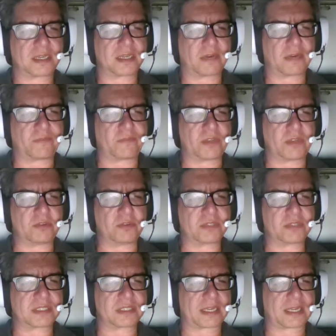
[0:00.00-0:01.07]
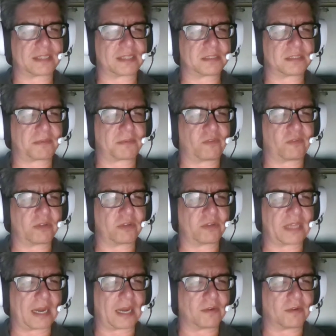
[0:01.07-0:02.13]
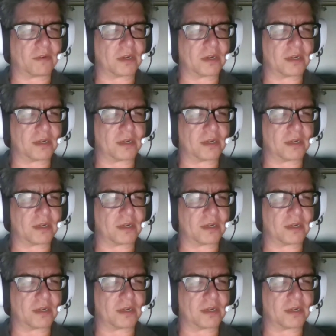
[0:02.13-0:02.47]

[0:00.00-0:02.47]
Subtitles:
a few seconds before the hour.